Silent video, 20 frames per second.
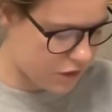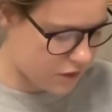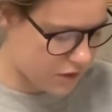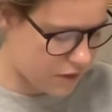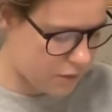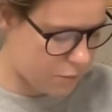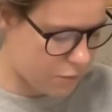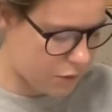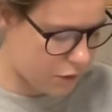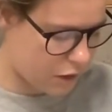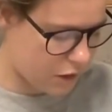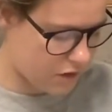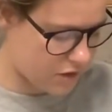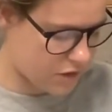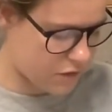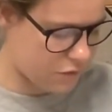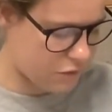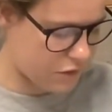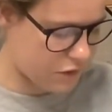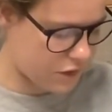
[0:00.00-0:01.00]
and plots
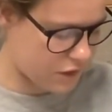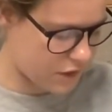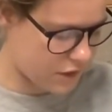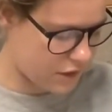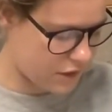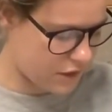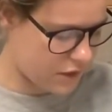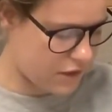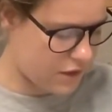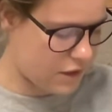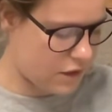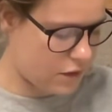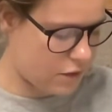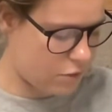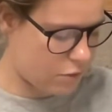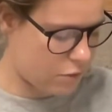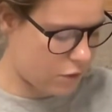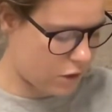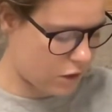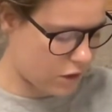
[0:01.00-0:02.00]
of realist
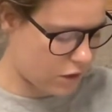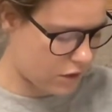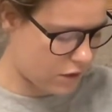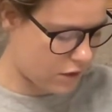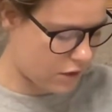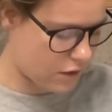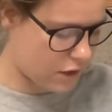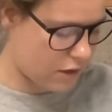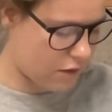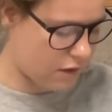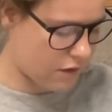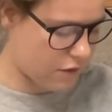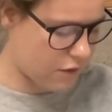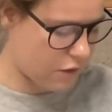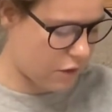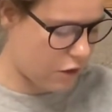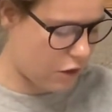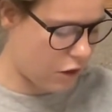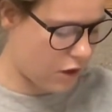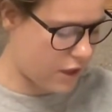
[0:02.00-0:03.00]
works, however,
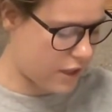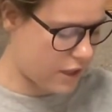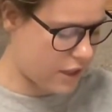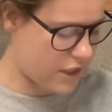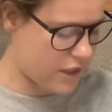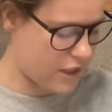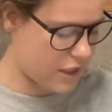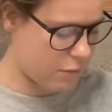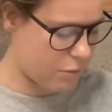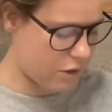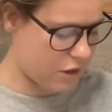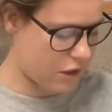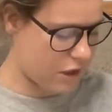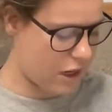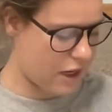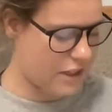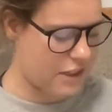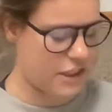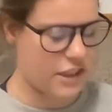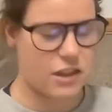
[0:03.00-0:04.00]
are anything but
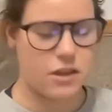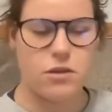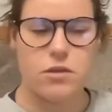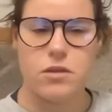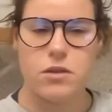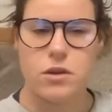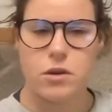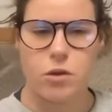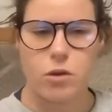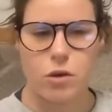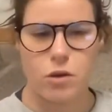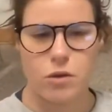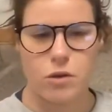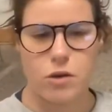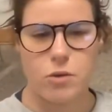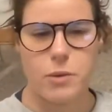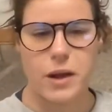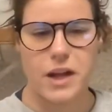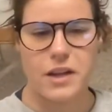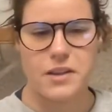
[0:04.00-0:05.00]
ideal or
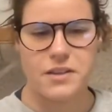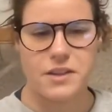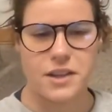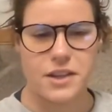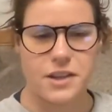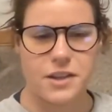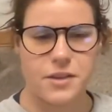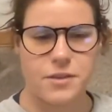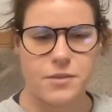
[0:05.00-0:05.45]
romantic.